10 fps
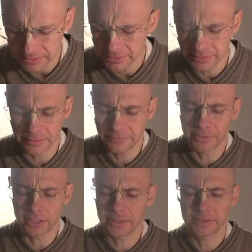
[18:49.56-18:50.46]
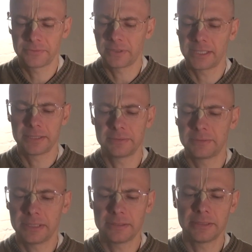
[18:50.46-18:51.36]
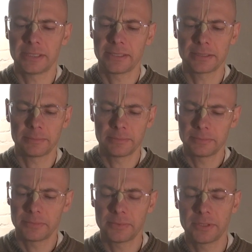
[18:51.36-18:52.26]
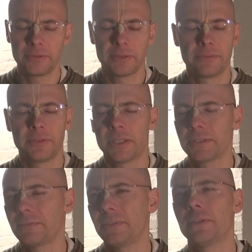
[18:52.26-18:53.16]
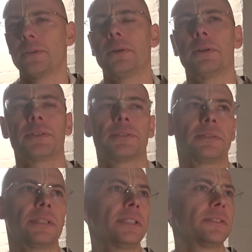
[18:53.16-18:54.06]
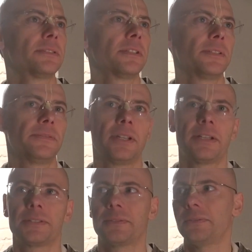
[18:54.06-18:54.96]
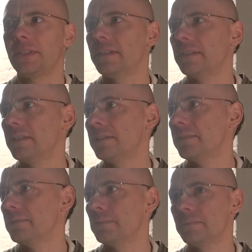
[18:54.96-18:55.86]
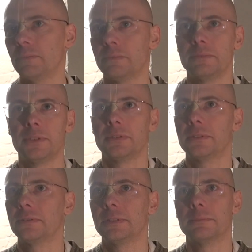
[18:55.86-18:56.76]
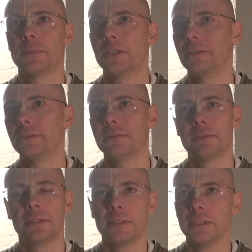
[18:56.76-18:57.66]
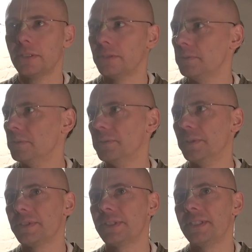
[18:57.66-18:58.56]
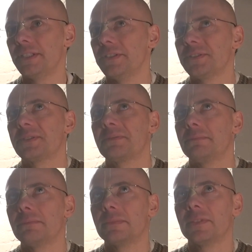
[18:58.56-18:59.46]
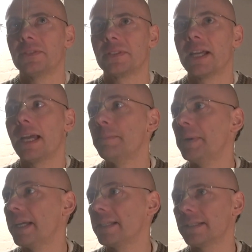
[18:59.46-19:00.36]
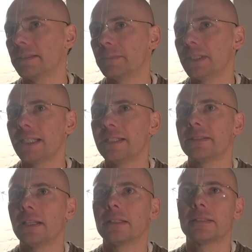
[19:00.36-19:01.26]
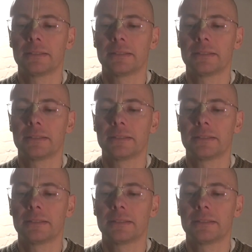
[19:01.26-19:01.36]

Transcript: just philosophizing. They take some philosophy course, or they study philosophy in the modern university just for time passing. But that is not,